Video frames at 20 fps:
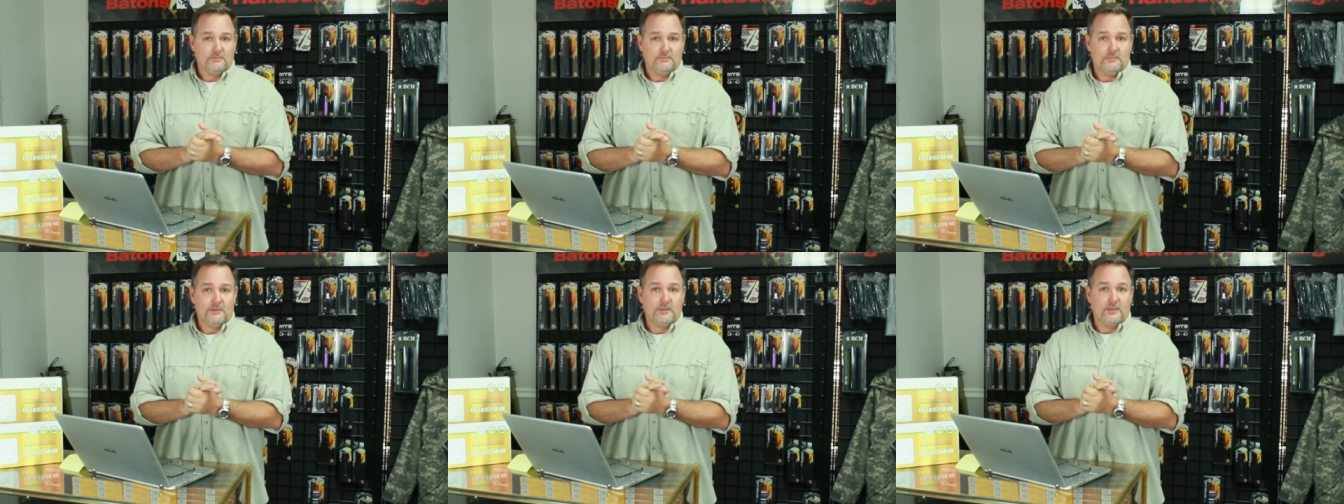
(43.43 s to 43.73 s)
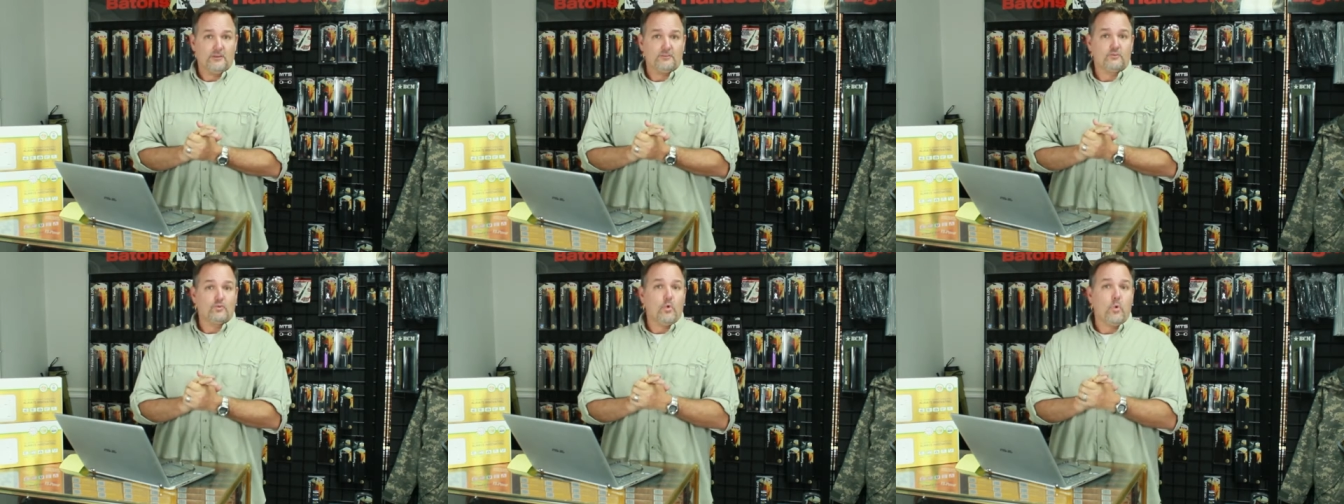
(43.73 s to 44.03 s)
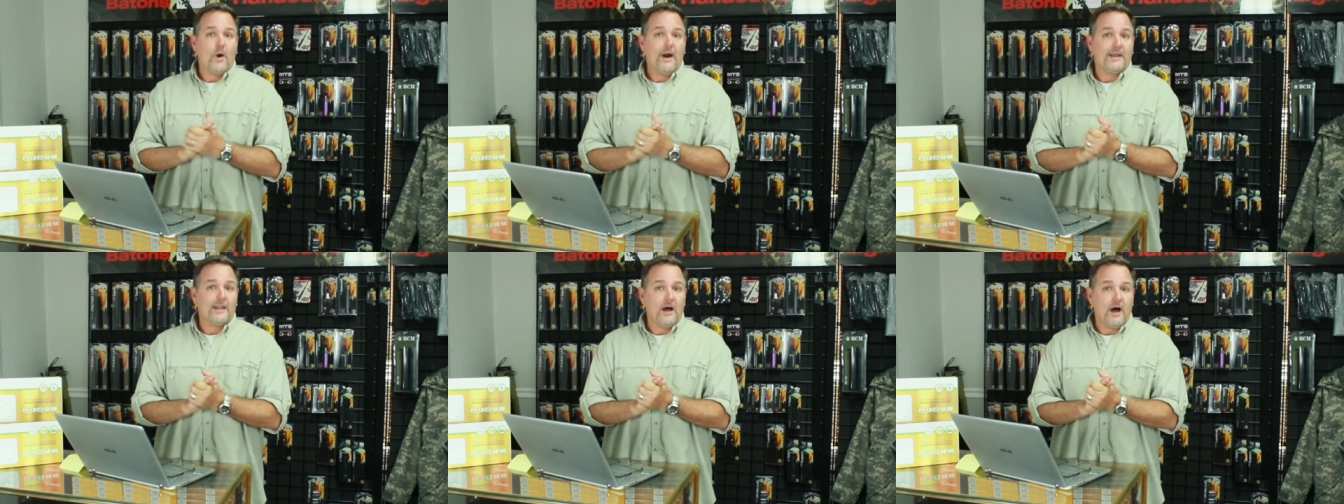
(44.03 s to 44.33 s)
because
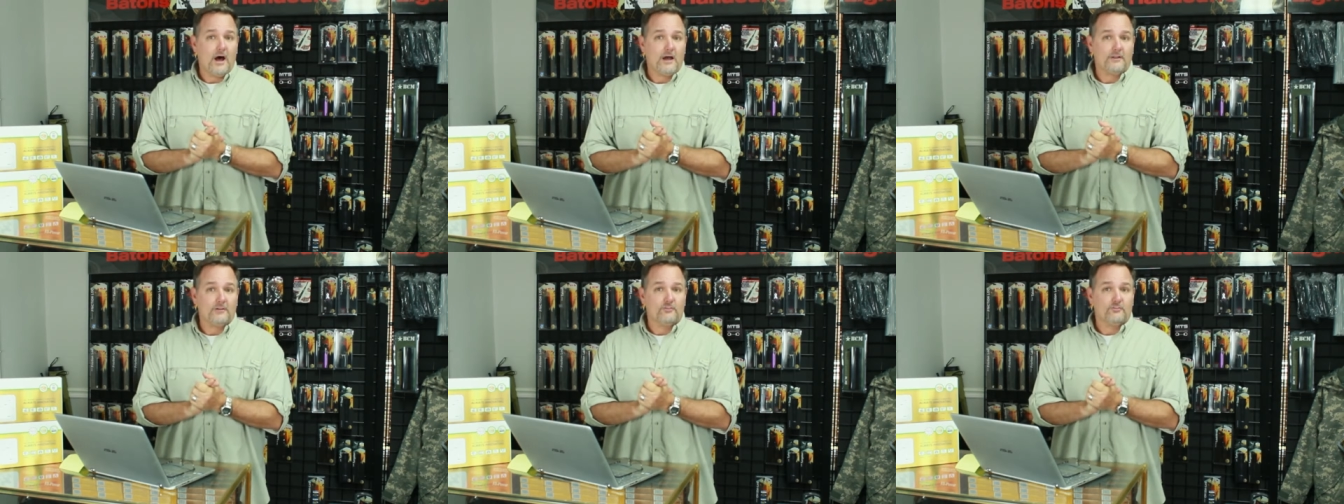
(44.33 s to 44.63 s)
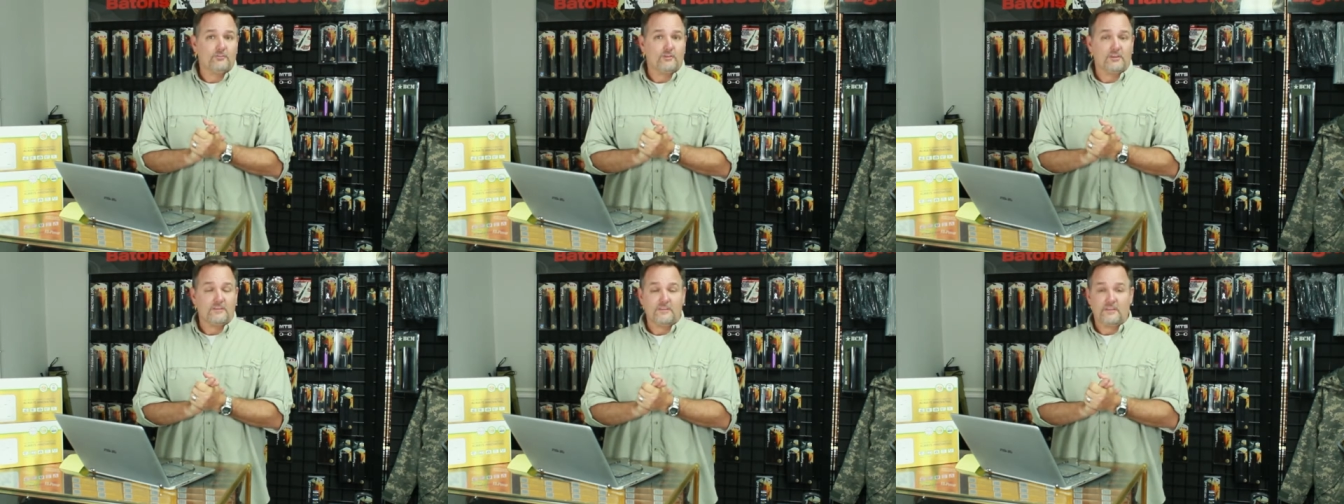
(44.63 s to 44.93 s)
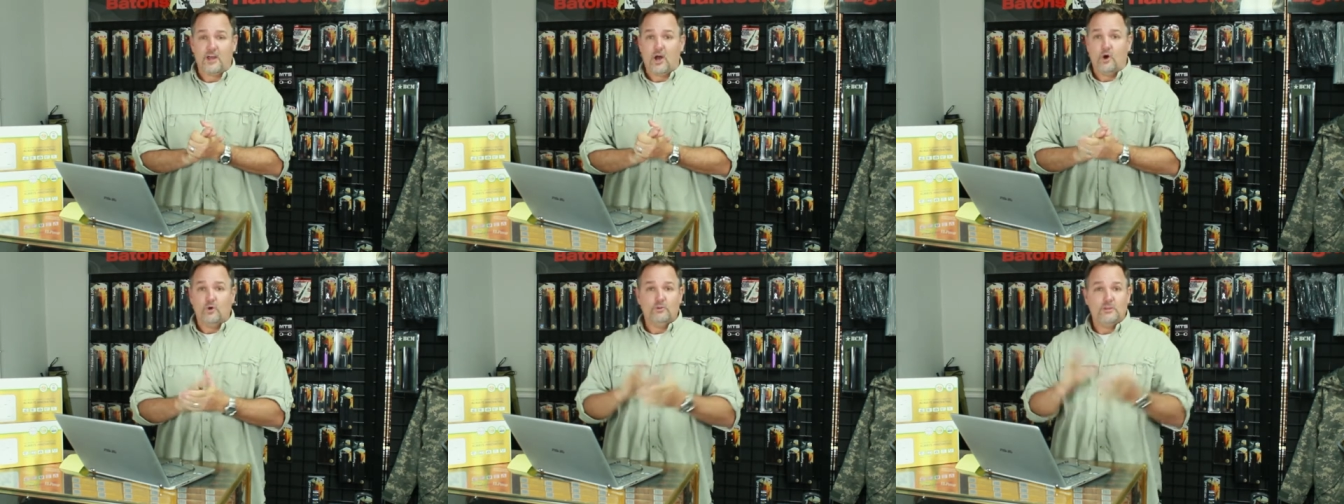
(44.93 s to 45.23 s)
quite honestly,
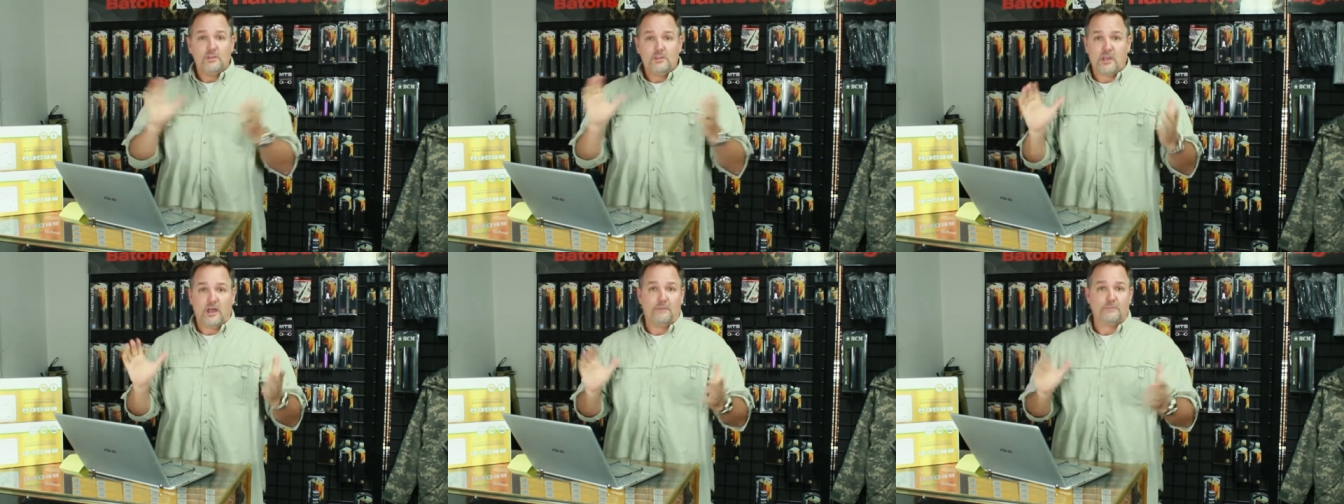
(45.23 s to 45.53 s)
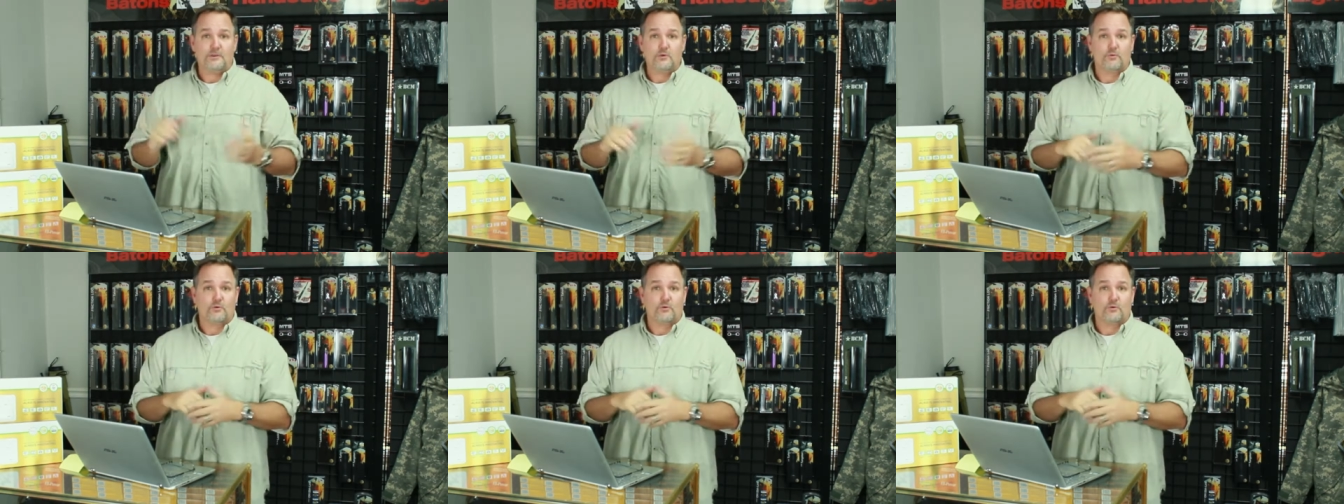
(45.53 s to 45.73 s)
the only company